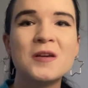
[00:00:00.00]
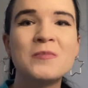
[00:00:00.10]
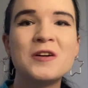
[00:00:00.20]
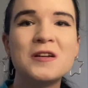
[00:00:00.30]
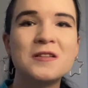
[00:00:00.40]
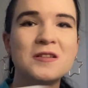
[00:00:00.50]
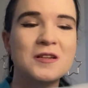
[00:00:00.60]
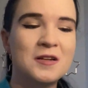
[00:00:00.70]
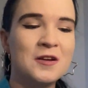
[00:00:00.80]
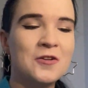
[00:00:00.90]
but
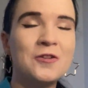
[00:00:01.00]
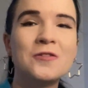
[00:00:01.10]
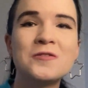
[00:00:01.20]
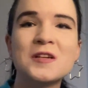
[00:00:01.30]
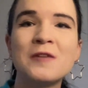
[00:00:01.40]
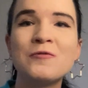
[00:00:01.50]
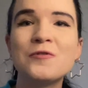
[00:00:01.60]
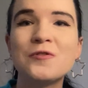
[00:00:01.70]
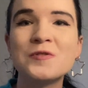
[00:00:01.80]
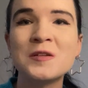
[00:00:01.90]
the colors, I will
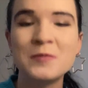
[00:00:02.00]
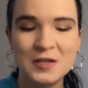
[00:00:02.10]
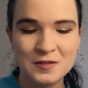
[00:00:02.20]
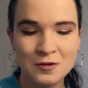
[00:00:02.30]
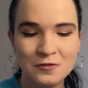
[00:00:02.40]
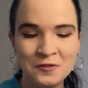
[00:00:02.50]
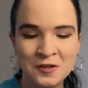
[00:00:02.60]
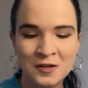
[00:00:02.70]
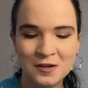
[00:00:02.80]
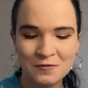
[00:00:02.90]
use them less
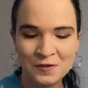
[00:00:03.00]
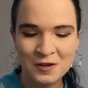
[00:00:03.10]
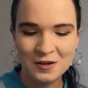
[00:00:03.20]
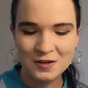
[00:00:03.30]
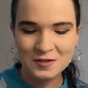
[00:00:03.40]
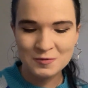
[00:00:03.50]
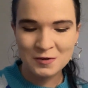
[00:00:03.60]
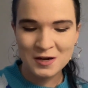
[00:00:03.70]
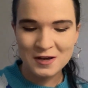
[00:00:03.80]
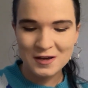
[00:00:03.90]
often, I think. That's
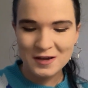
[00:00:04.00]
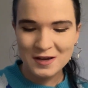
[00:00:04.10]
why.